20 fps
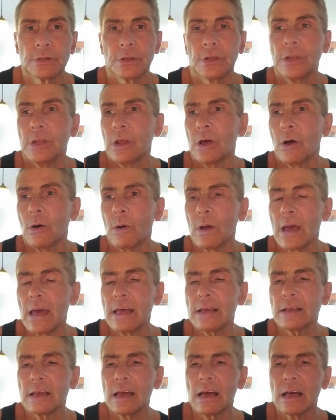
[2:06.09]
You know,
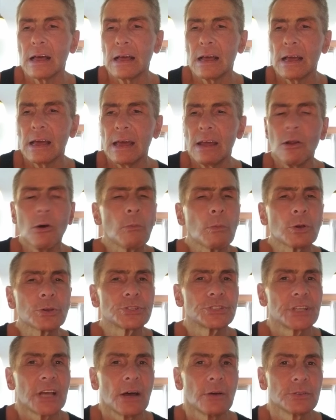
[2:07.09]
it
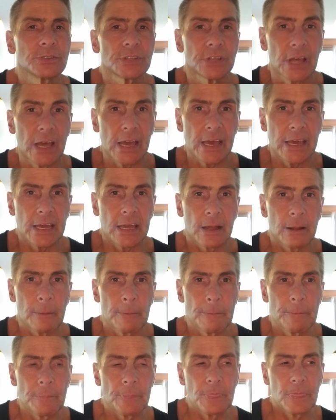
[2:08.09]
almost sounds like
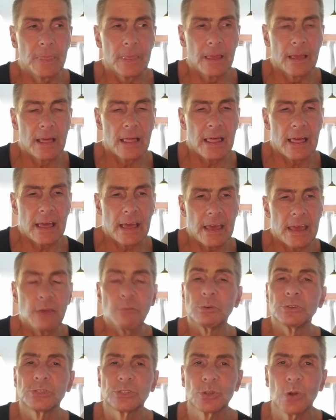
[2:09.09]
he
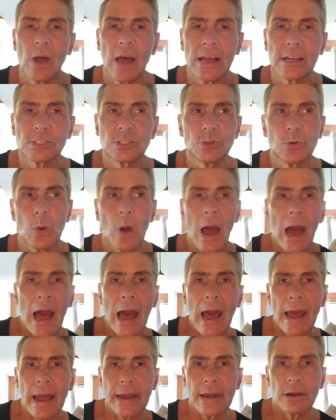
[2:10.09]
was trying to
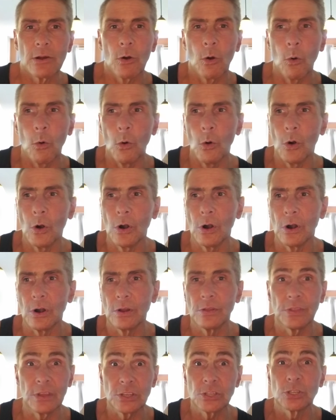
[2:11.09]
hide,
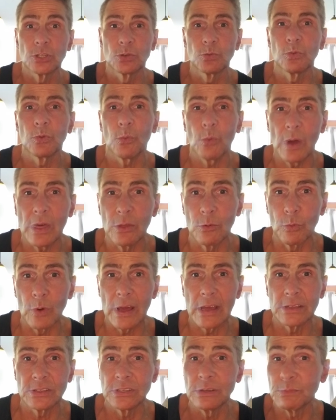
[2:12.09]
or this is the way the
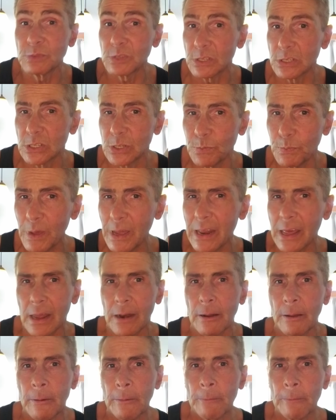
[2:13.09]
right seems to spin it,